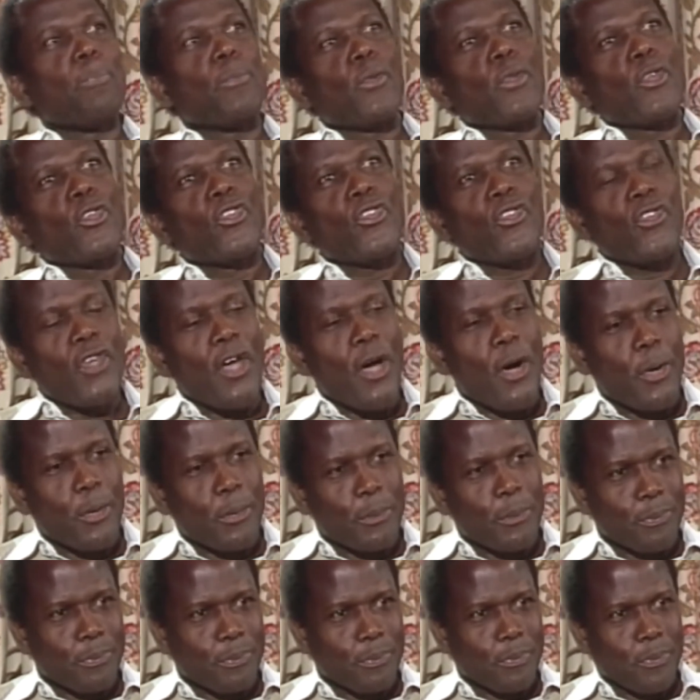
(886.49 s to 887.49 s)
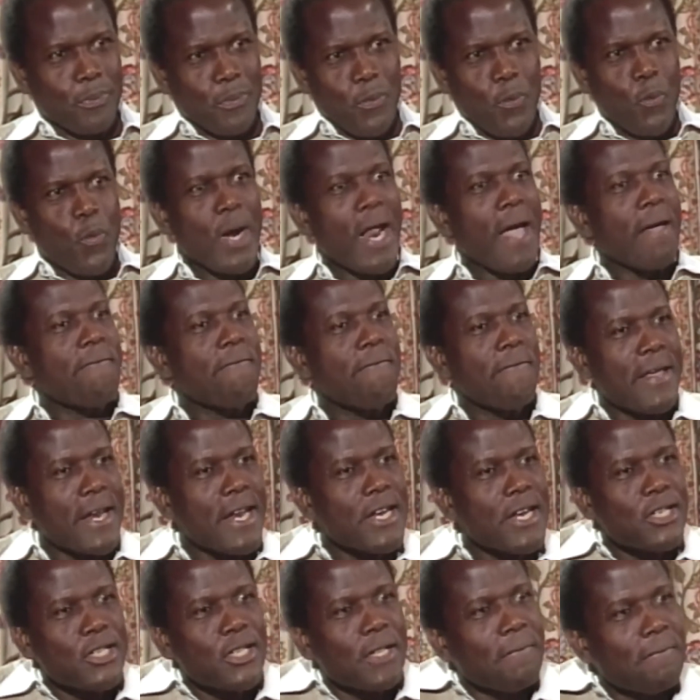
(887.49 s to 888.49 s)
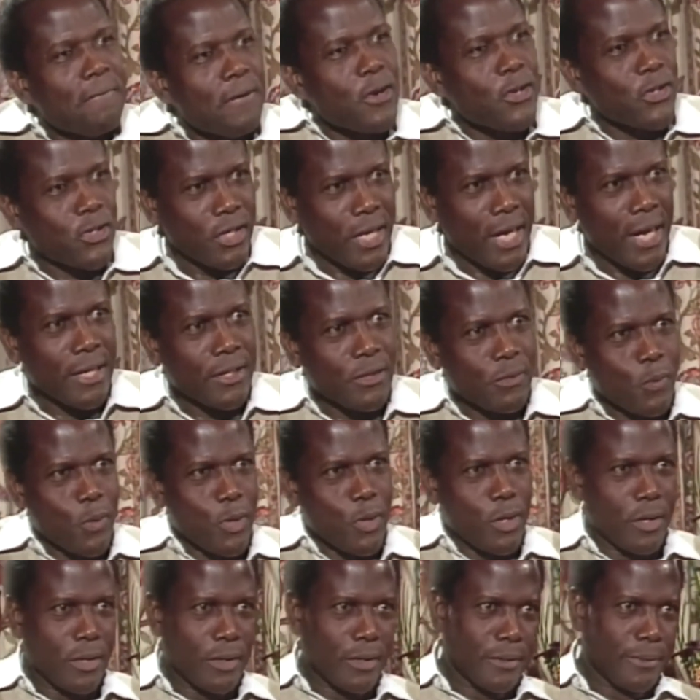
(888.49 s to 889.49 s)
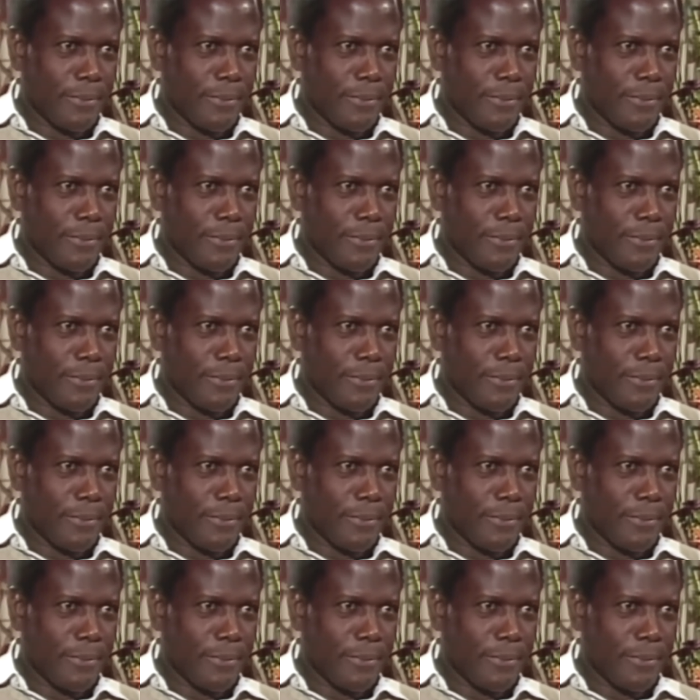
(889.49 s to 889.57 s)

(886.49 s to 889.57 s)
So when I finished the first night's work,